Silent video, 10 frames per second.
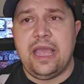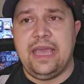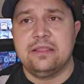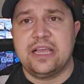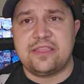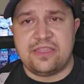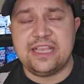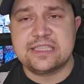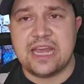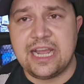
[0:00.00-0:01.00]
And, like, the
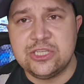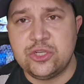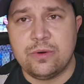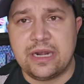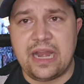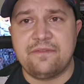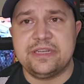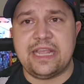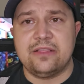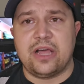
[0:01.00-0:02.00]
things that I do on
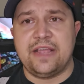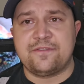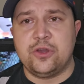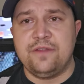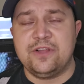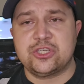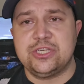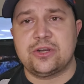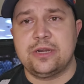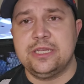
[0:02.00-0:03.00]
everyday life could
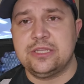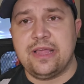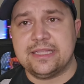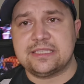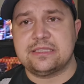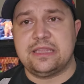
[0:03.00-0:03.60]
eventually turn into that.